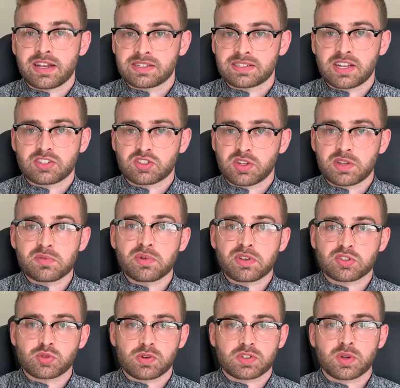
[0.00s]
essentially with
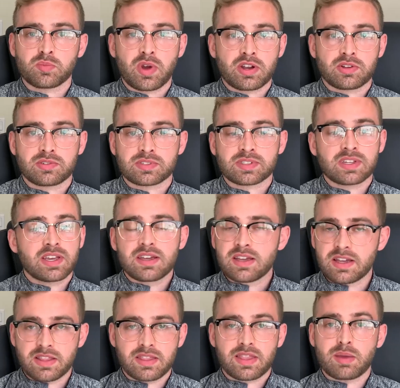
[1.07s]
short-term rentals,
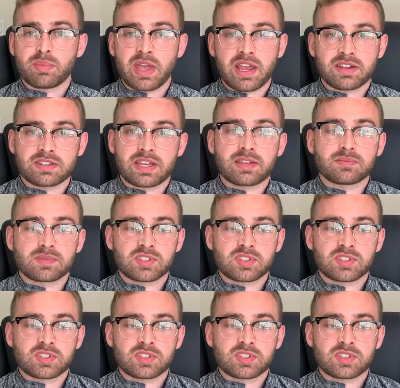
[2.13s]
and then they banned it.